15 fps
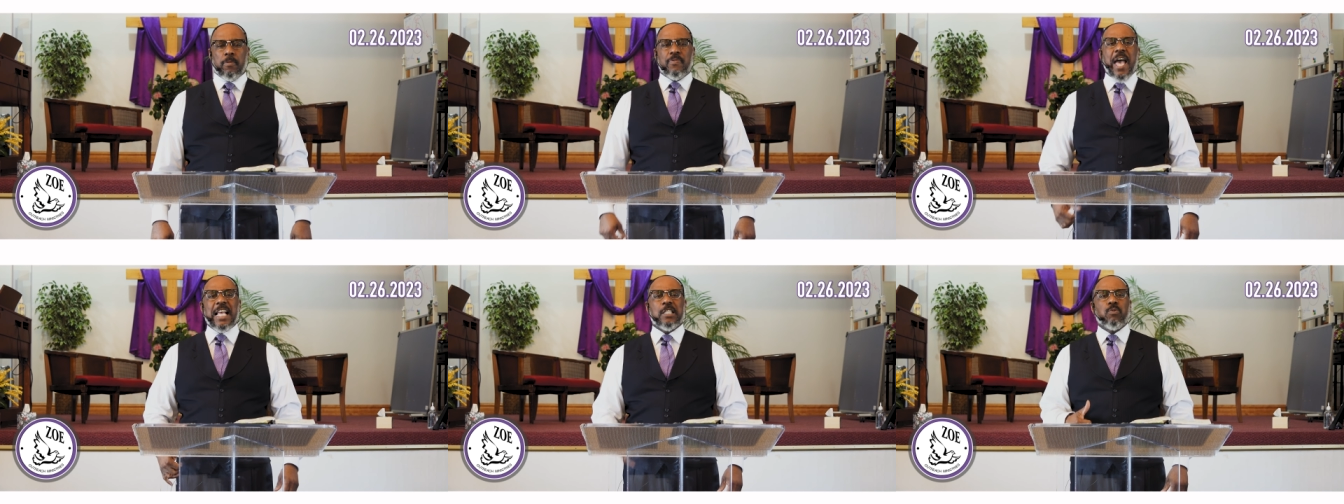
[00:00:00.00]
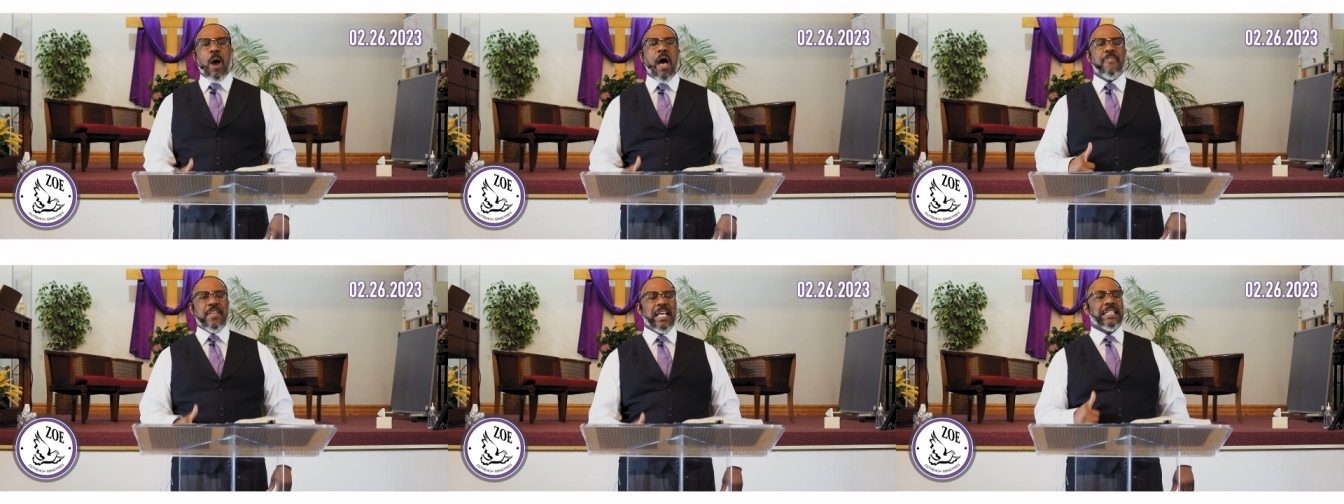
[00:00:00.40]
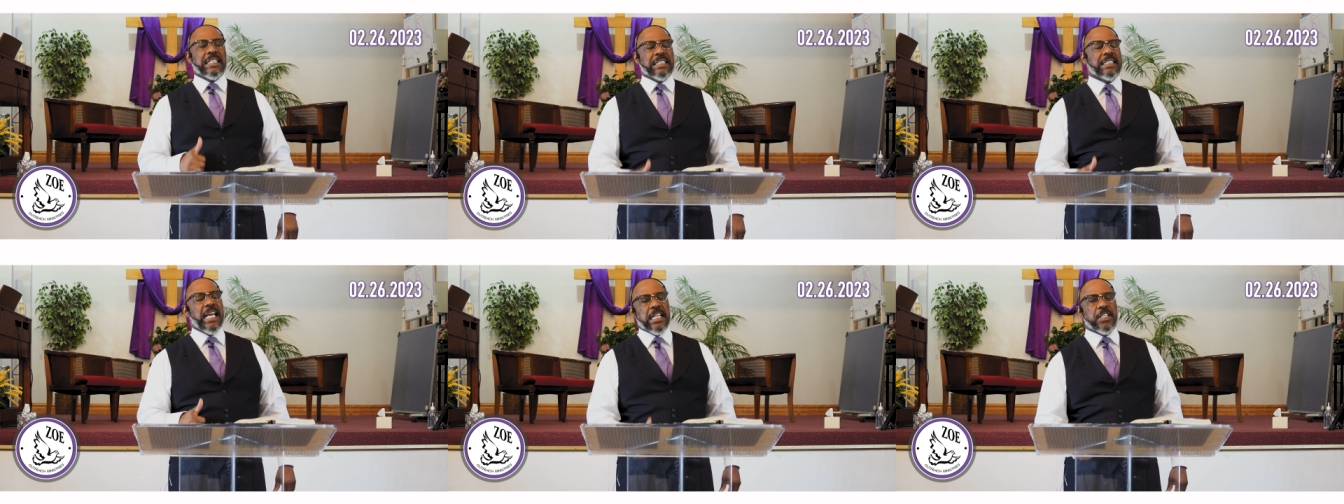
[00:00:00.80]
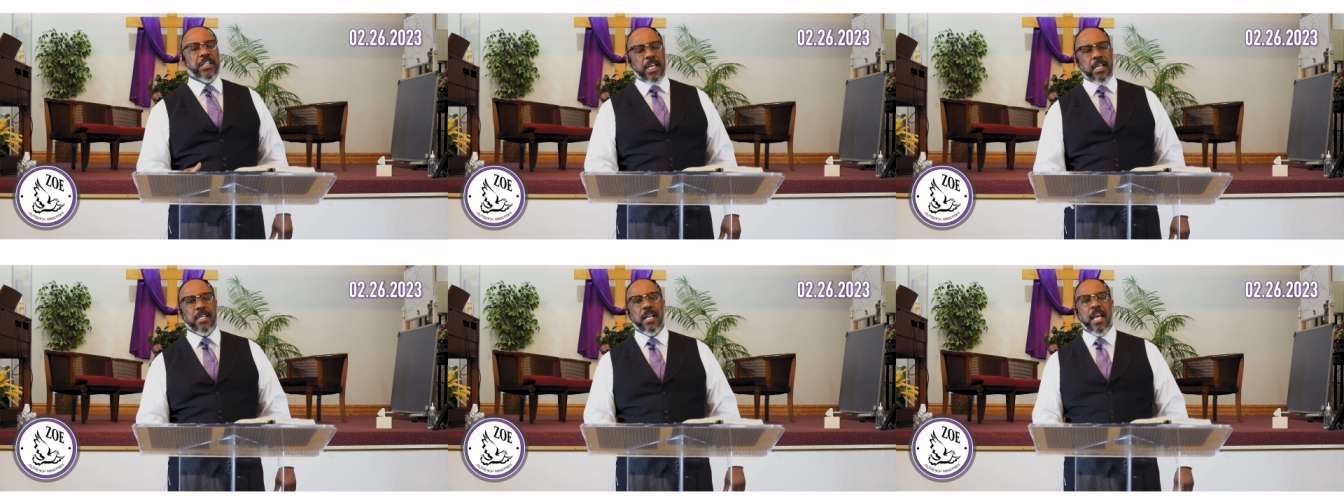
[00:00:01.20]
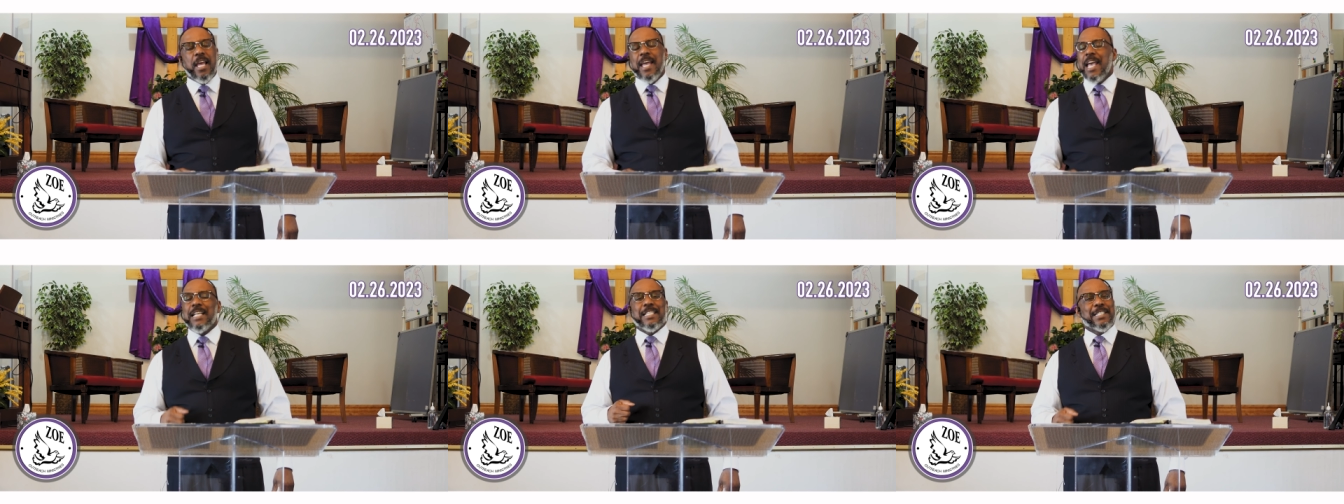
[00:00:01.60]
That's why the ascension
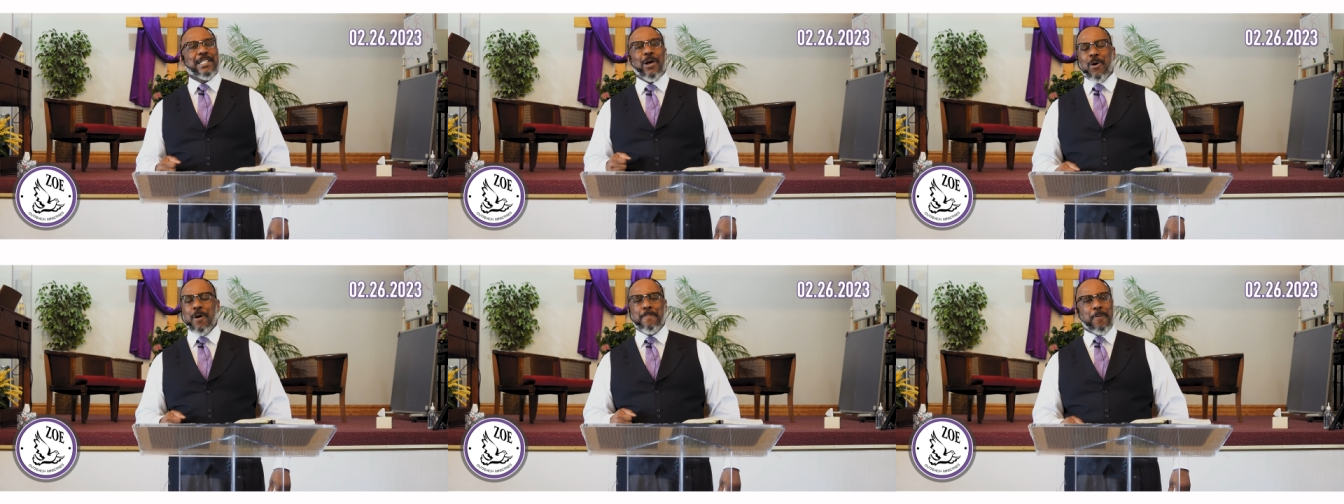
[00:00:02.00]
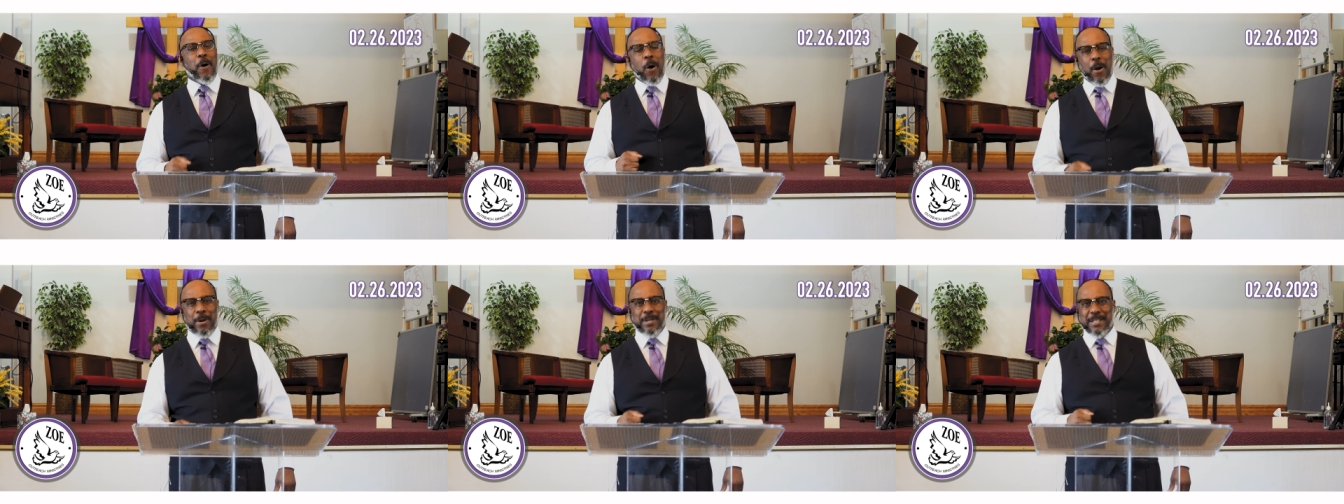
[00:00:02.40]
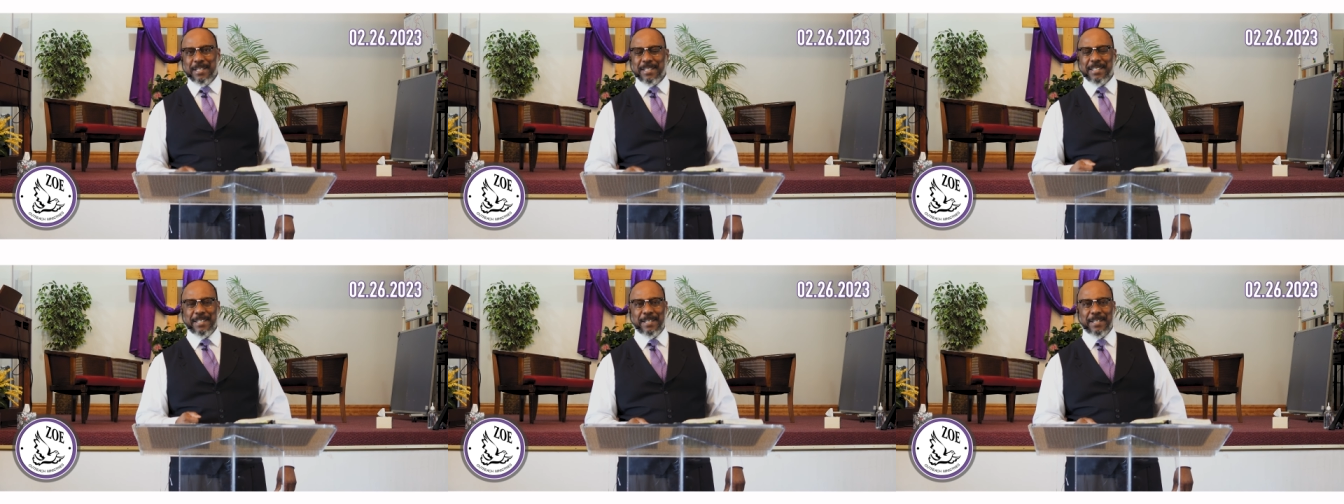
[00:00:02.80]
is so important.